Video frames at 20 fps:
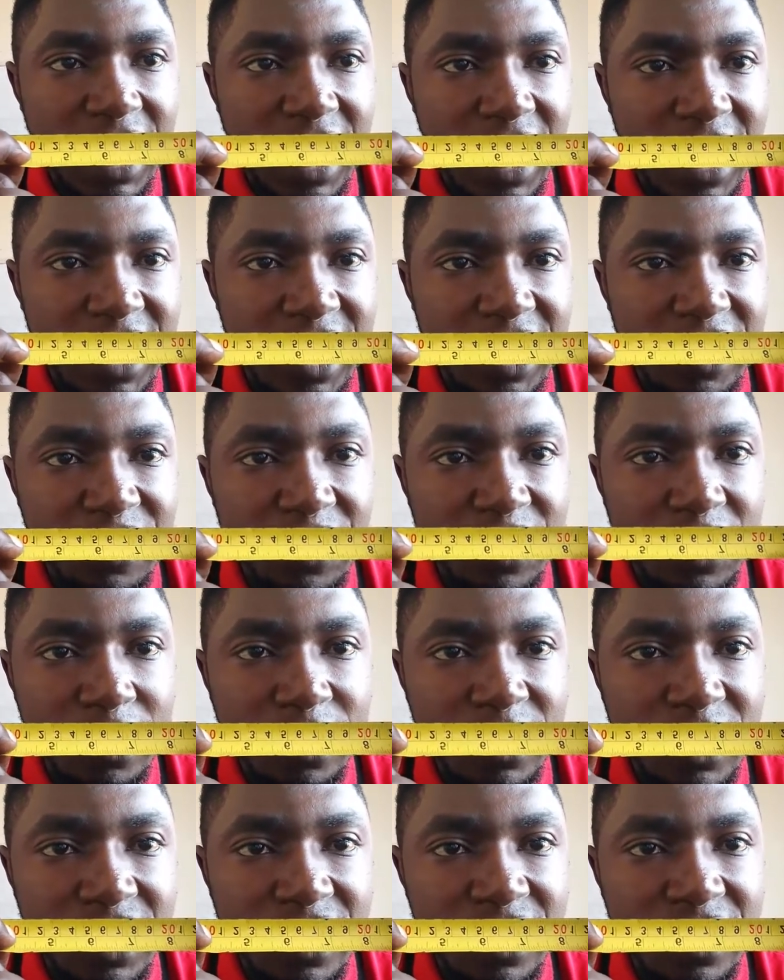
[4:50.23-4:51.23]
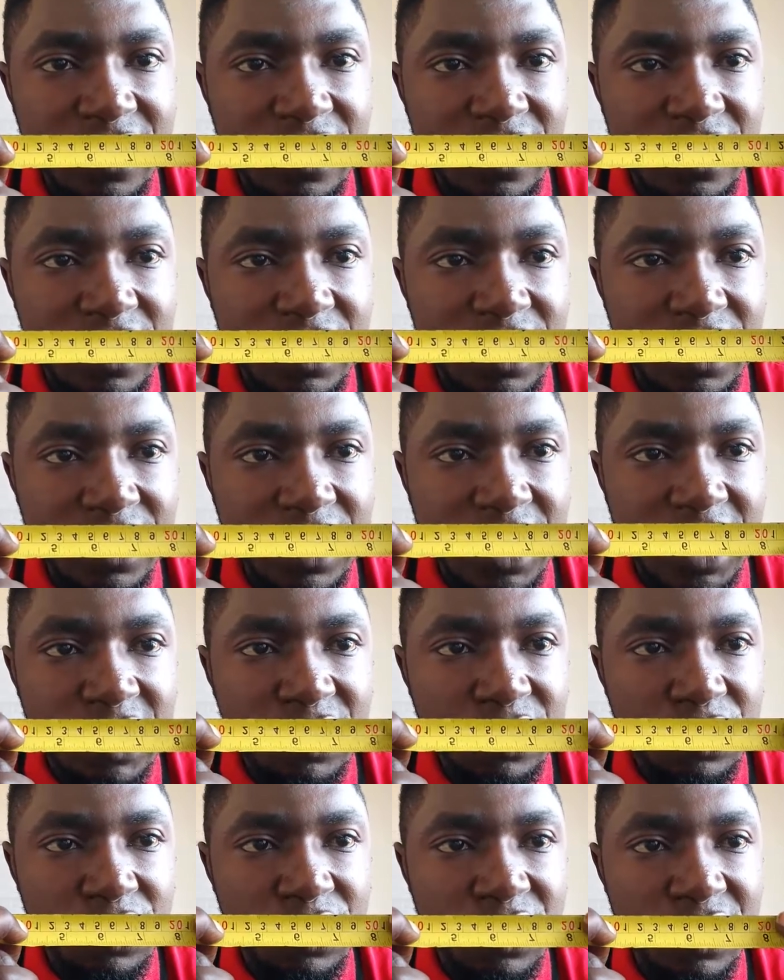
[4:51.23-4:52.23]
And then from this
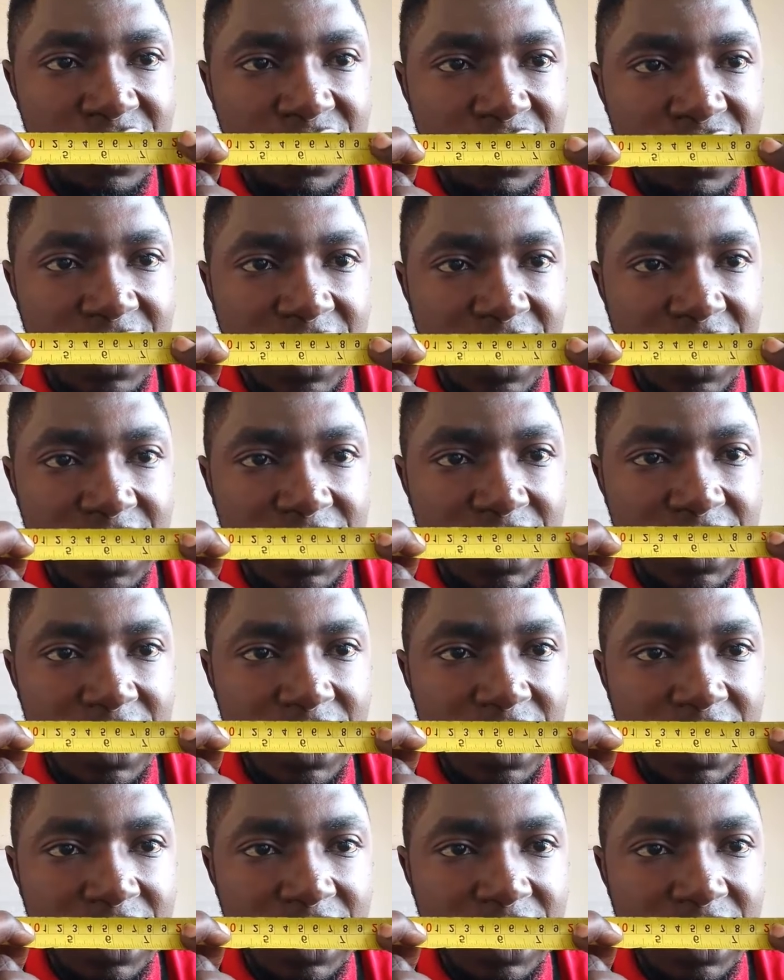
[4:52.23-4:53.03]
red to this red,